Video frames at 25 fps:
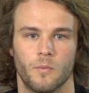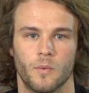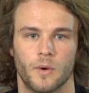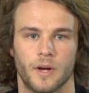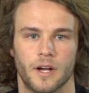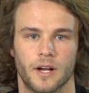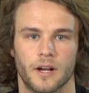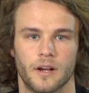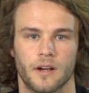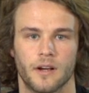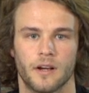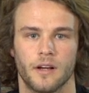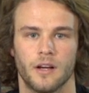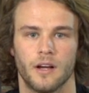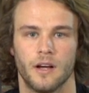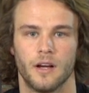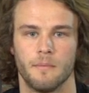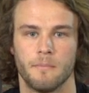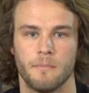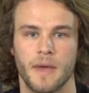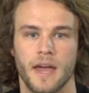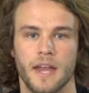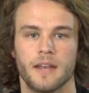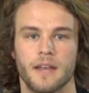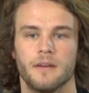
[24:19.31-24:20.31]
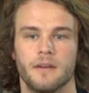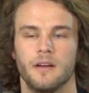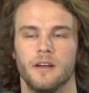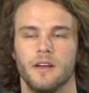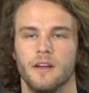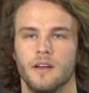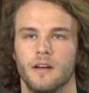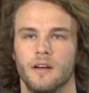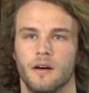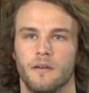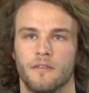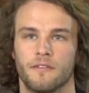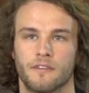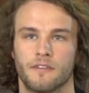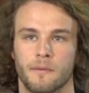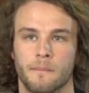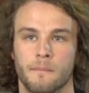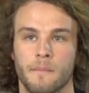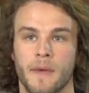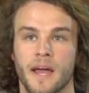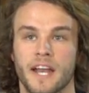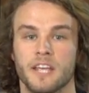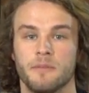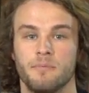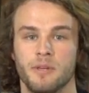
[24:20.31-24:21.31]
for
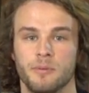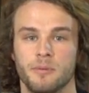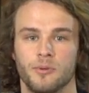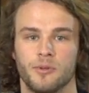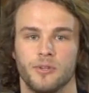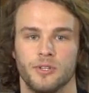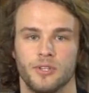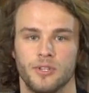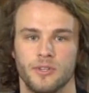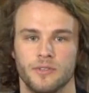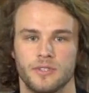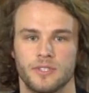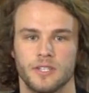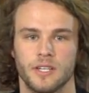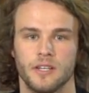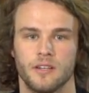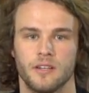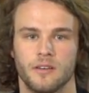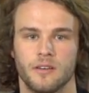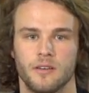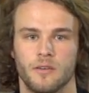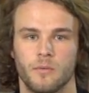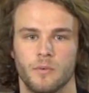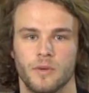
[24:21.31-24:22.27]
many people who use it,